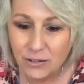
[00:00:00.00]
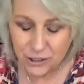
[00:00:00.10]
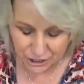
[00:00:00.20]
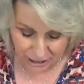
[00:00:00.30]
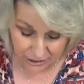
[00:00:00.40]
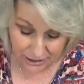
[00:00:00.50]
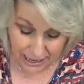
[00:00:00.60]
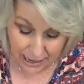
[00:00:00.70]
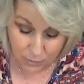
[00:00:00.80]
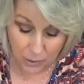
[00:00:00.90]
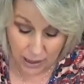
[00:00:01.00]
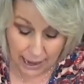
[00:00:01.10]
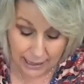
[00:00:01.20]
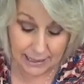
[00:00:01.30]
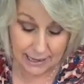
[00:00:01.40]
Oh, Sharon, I,
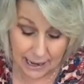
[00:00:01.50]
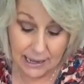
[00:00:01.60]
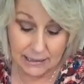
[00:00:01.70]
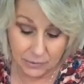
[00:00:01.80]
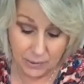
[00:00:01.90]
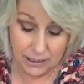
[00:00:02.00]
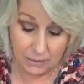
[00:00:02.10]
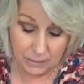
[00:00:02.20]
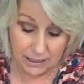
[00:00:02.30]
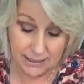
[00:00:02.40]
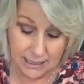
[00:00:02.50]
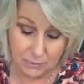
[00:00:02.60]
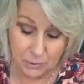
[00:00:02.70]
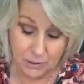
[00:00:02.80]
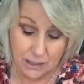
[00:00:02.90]
well, I can highly recommend
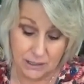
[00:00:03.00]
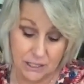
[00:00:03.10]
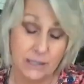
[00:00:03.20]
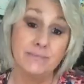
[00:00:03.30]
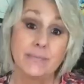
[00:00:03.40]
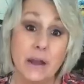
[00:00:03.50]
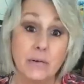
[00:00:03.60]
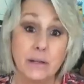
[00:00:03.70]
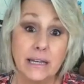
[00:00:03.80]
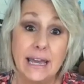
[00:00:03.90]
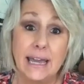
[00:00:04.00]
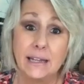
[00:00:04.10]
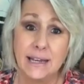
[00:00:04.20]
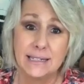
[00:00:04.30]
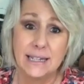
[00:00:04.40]
Taperology. I really
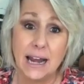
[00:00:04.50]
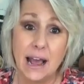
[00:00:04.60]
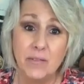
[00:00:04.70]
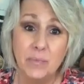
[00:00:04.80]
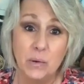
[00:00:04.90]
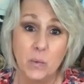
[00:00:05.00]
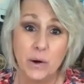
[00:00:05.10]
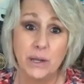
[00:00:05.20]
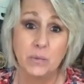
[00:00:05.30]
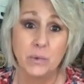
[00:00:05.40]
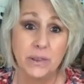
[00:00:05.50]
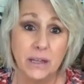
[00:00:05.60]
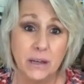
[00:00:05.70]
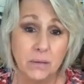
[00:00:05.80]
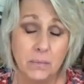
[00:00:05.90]
can. Like I said, I've been working with
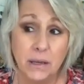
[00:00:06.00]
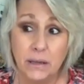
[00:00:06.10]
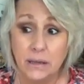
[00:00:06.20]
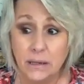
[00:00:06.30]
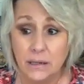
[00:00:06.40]
them